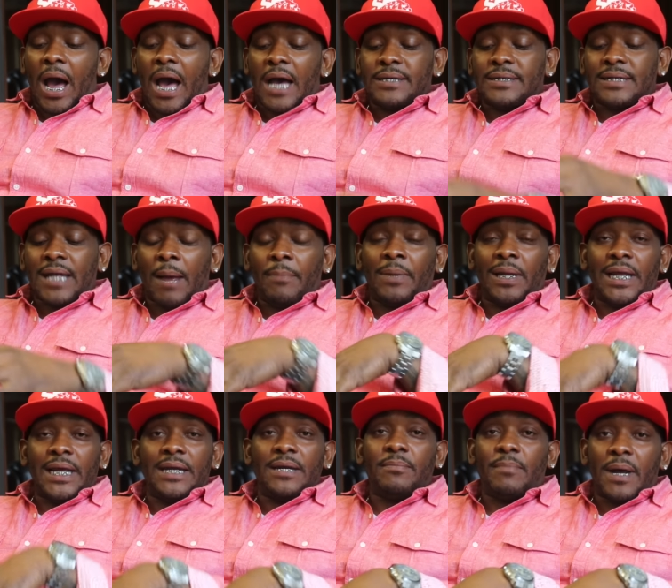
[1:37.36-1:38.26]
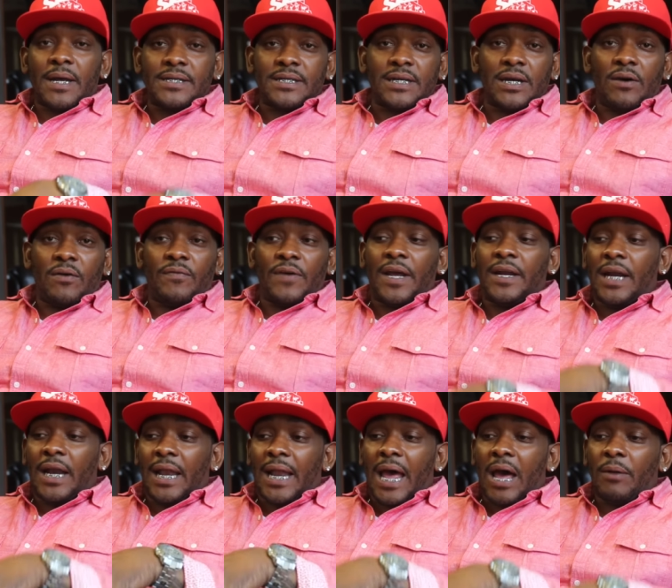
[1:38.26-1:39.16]
I stopped leading myself
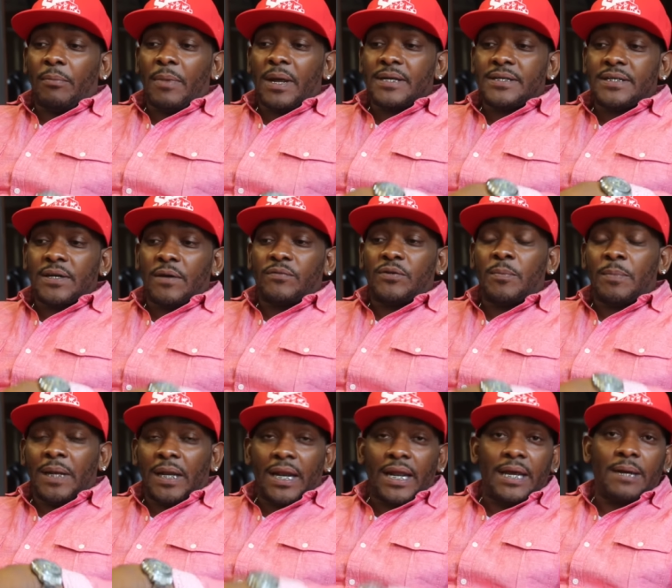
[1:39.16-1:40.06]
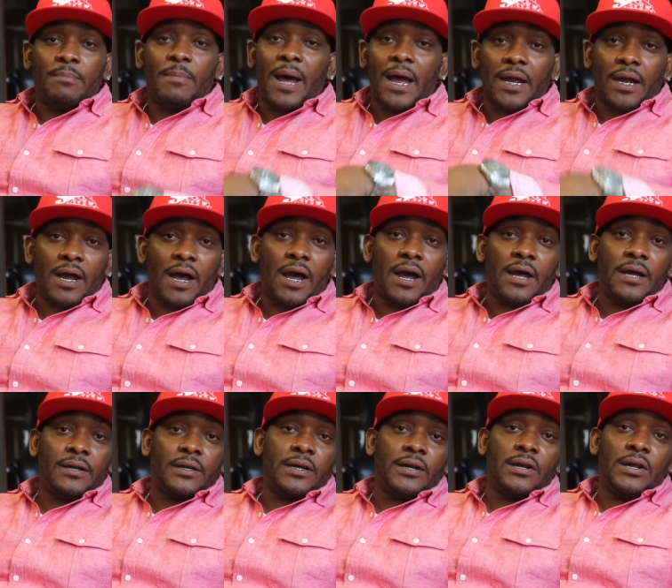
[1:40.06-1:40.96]
and allowed myself to be led by God,
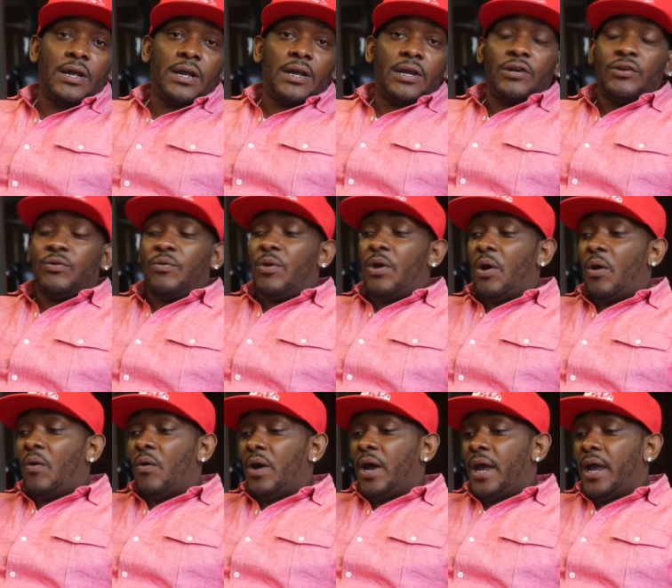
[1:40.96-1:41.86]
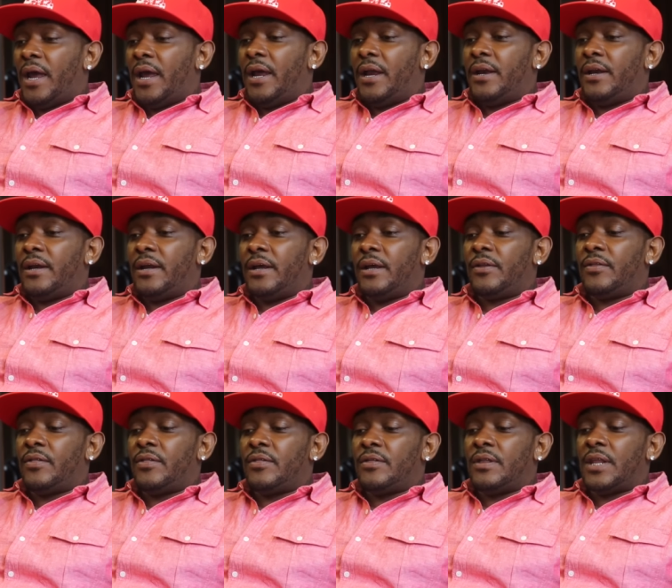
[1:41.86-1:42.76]
you know, and
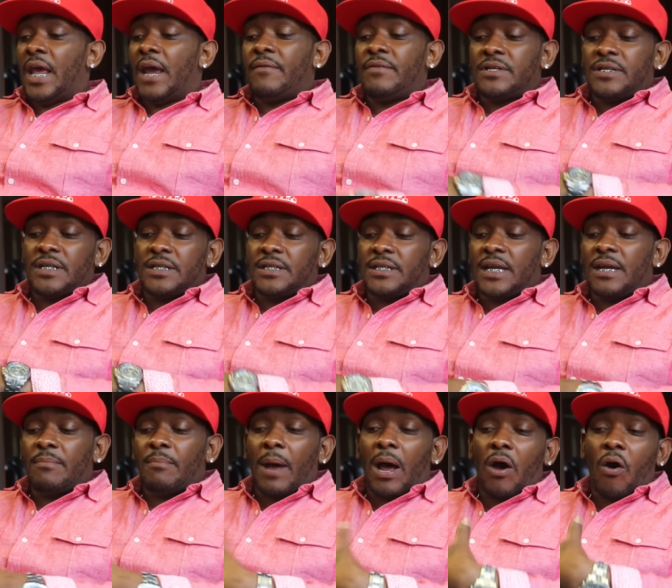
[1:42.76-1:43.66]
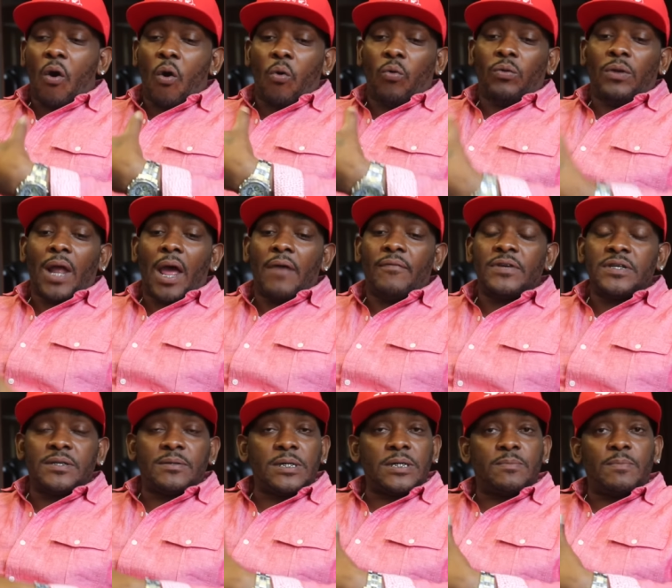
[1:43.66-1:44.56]
ever since then my whole life
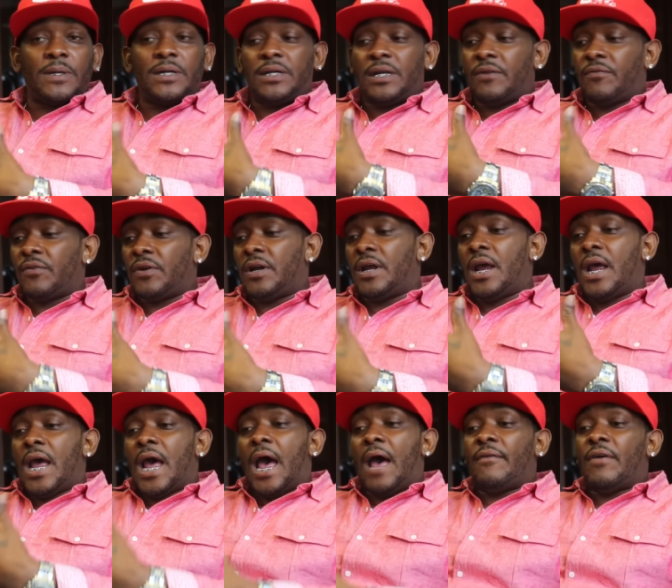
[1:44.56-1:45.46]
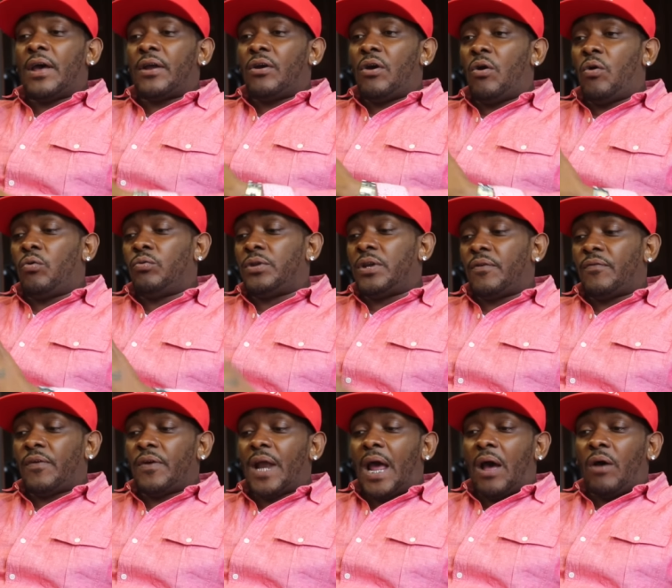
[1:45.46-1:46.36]
has just been different. I've had a whole
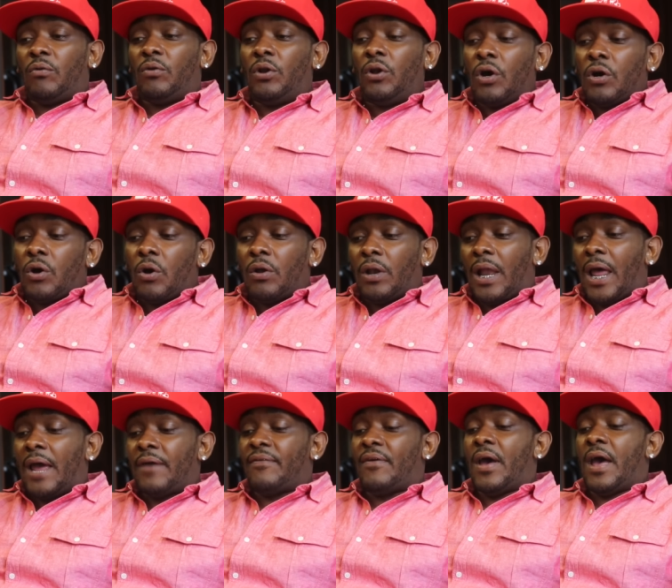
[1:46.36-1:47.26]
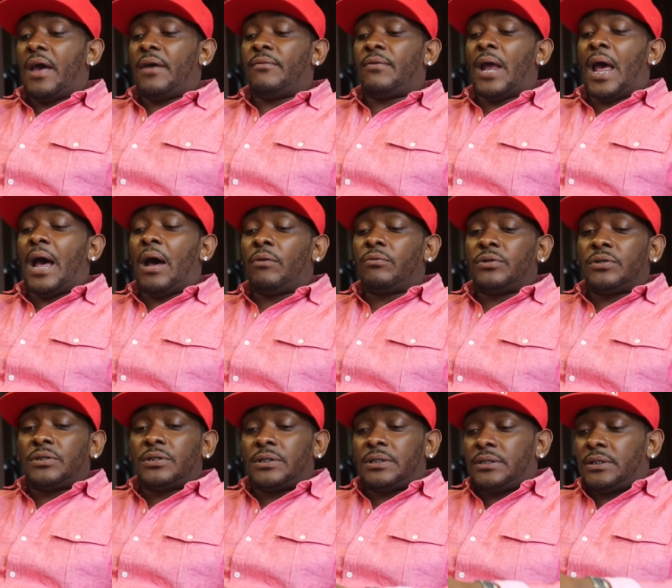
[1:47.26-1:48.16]
different outlook on life. I have out
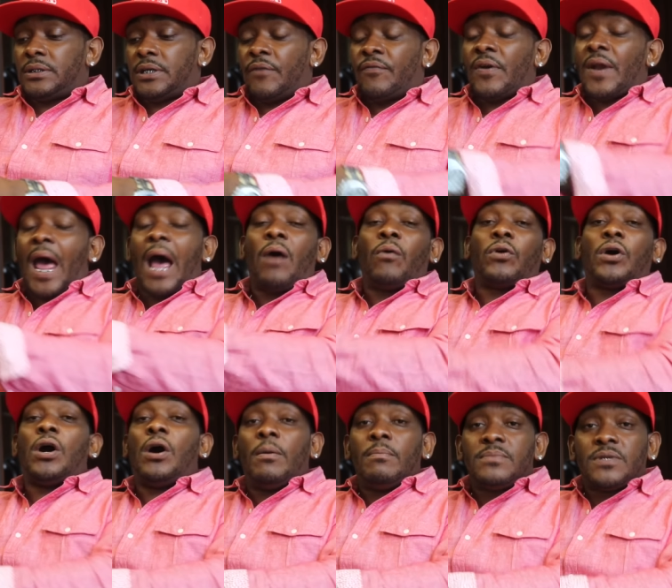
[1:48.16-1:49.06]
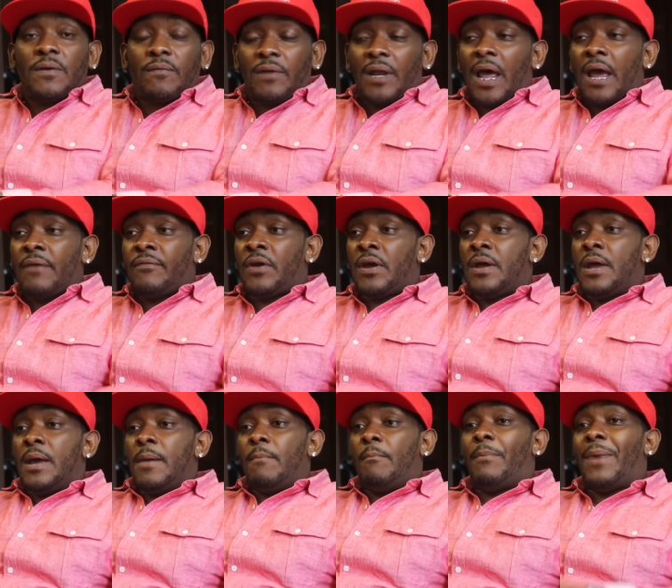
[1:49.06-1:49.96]
different outcomes of life
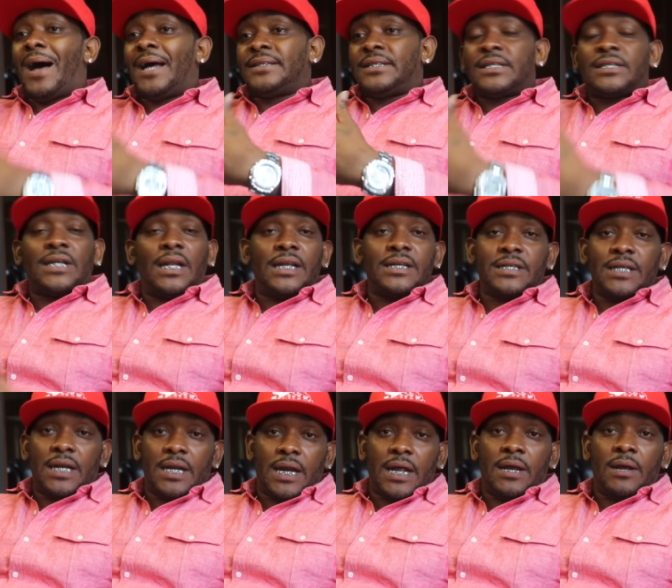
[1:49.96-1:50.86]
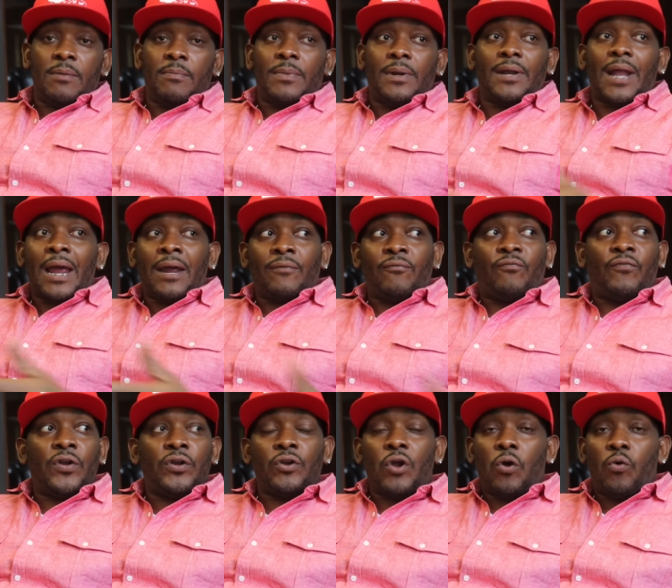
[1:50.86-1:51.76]
by just listening to him. Like
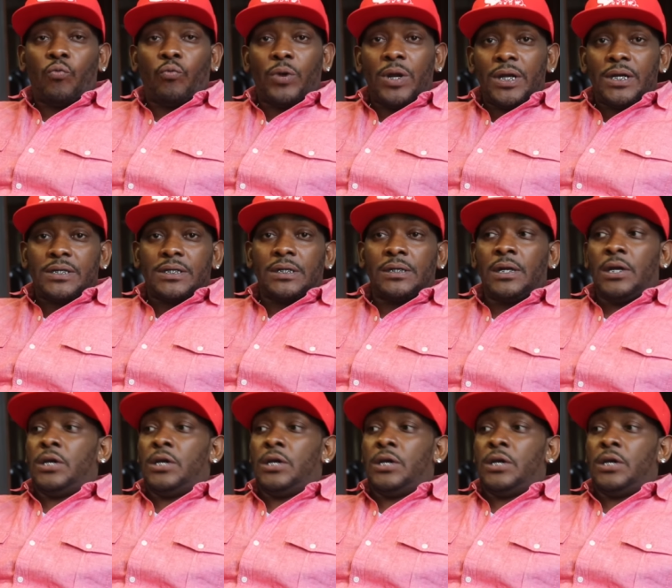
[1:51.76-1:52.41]
for no reason